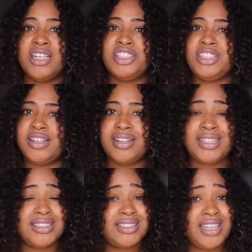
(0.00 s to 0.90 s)
Sharing
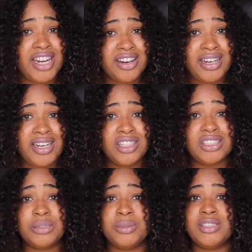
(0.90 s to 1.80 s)
is caring.
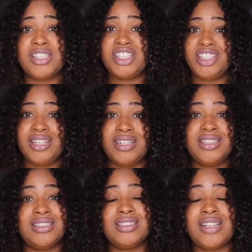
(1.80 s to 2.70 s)
Just because I shared it
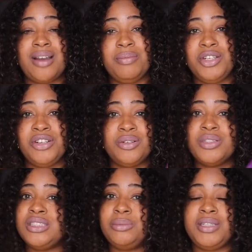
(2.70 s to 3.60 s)
does not mean you're
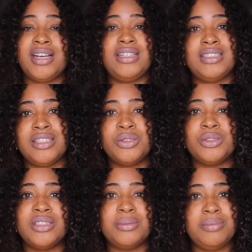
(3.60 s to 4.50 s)
going to be
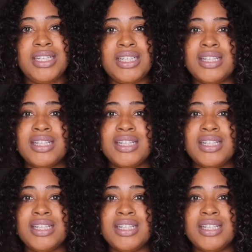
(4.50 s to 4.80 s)
identical to me.